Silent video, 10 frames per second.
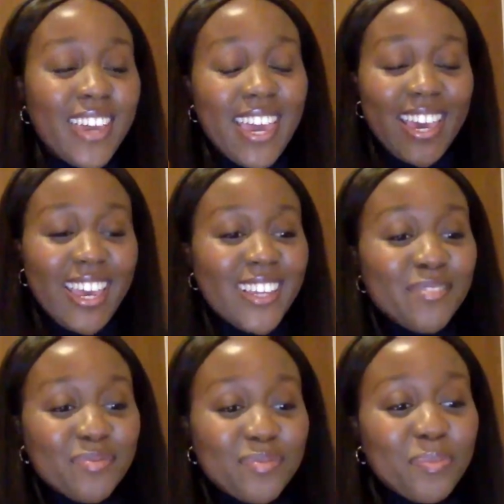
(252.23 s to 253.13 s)

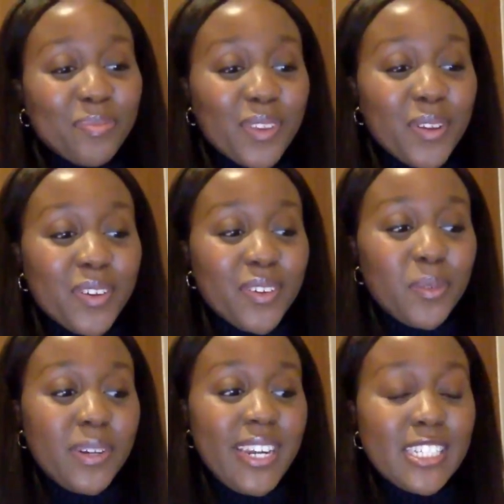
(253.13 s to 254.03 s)
okay,
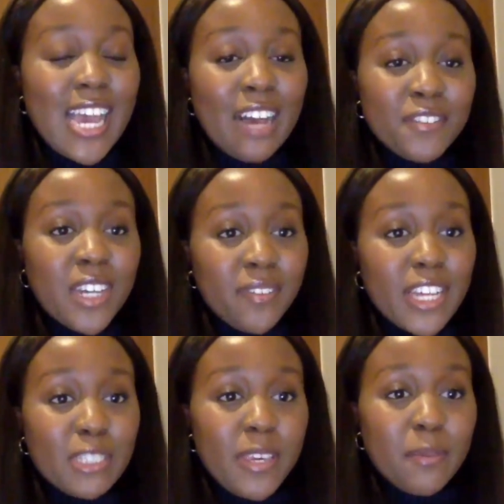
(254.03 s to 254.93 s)
we need to have
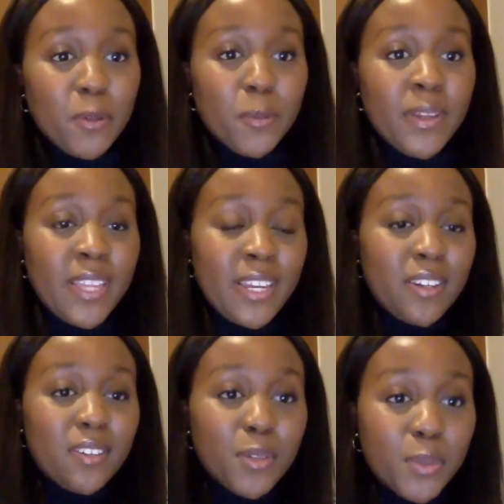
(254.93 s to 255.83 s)
diverse people, but
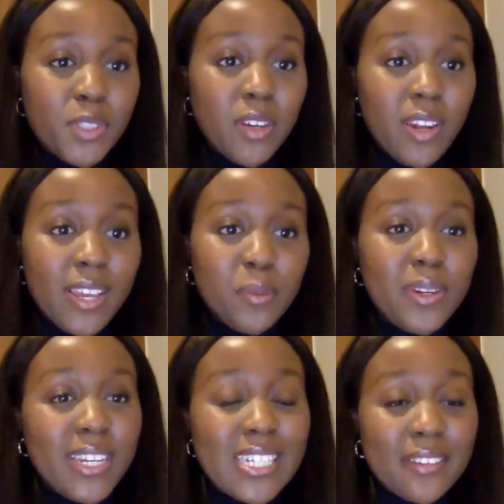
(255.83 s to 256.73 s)
then also, like,
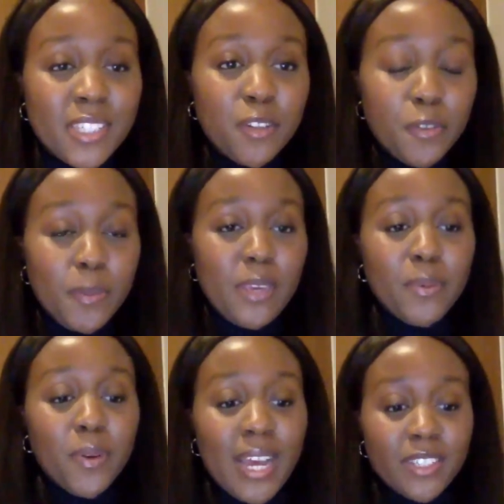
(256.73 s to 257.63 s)
we need to have skillful people.